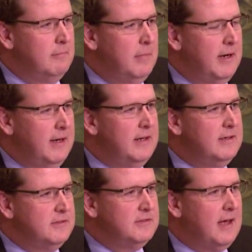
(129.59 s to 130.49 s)
but it
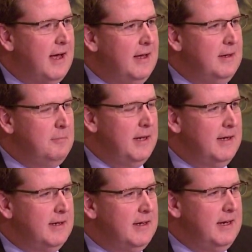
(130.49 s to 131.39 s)
is uh,
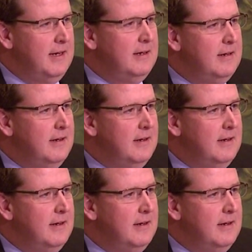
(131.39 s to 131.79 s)
admittedly